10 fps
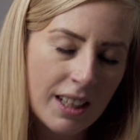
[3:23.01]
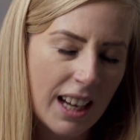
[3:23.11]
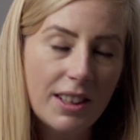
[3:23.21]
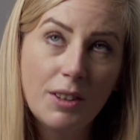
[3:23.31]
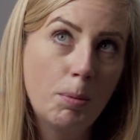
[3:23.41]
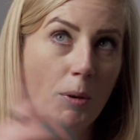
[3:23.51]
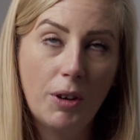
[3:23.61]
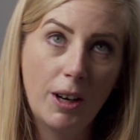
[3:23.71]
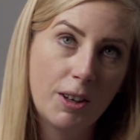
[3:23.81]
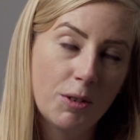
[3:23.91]
And then the
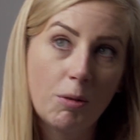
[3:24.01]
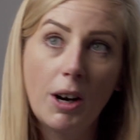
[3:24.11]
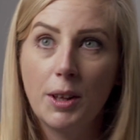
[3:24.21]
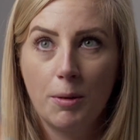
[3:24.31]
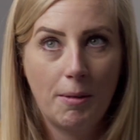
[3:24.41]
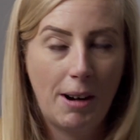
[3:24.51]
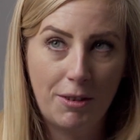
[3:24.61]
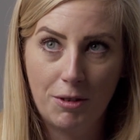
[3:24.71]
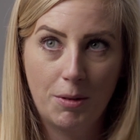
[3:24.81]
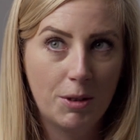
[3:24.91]
portfolio goes right the way
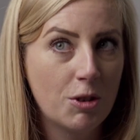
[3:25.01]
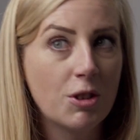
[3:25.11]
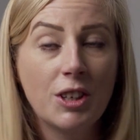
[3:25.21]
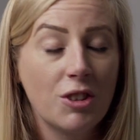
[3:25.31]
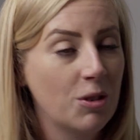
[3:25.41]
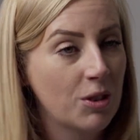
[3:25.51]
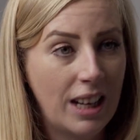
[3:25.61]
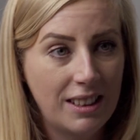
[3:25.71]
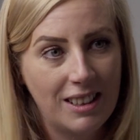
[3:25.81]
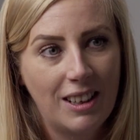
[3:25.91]
around, from the traditional
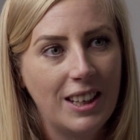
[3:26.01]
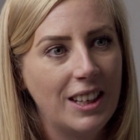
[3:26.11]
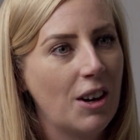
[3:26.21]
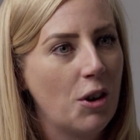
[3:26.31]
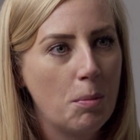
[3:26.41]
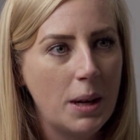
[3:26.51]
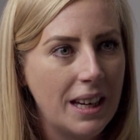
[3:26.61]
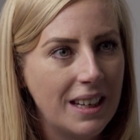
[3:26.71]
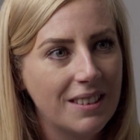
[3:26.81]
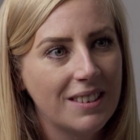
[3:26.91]
satellite
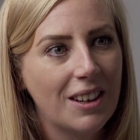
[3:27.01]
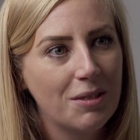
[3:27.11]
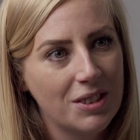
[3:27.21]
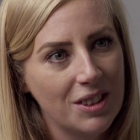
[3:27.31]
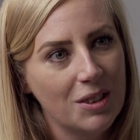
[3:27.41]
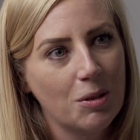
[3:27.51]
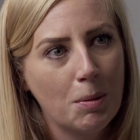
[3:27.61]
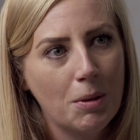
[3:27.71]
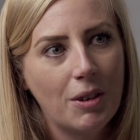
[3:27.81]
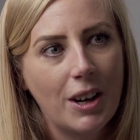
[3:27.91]
OB services that we
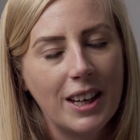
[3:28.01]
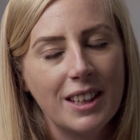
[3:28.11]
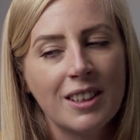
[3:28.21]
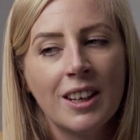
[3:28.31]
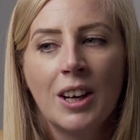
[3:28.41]
provide.